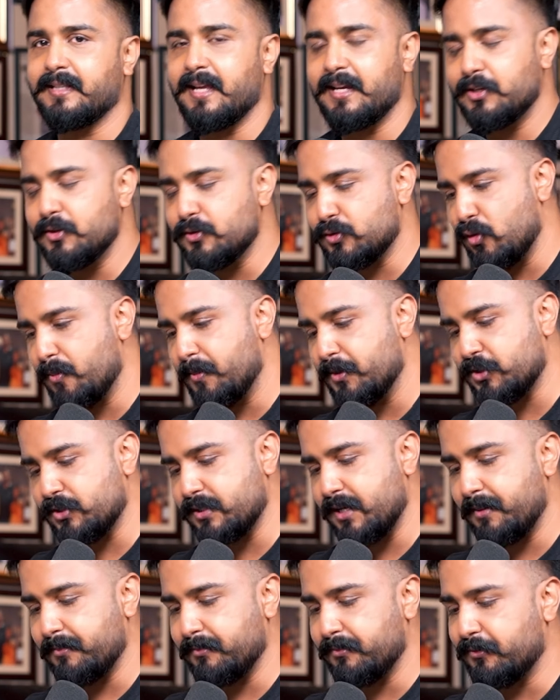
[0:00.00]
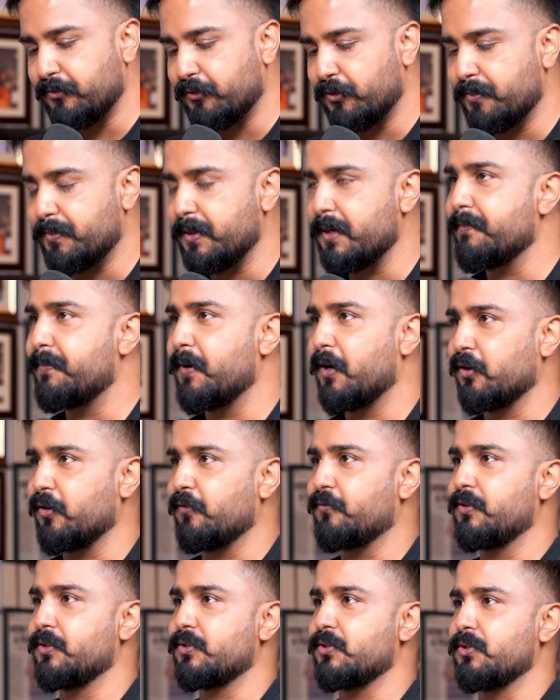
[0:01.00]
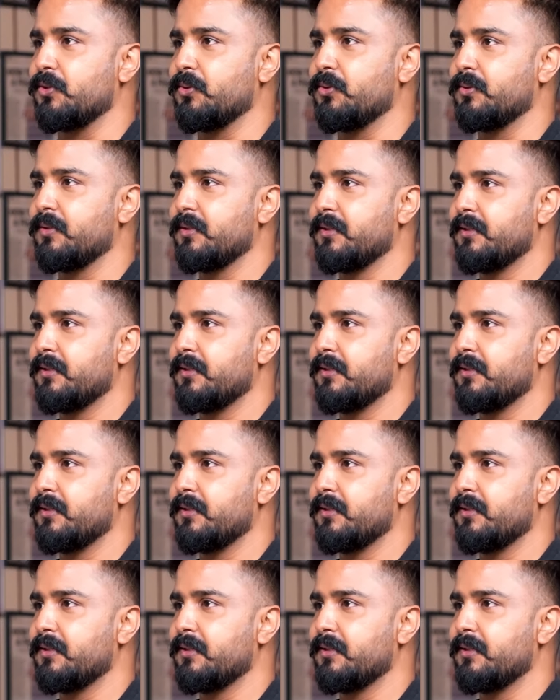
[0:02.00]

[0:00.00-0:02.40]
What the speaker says: Thank you so much, Sam, for being part of the show.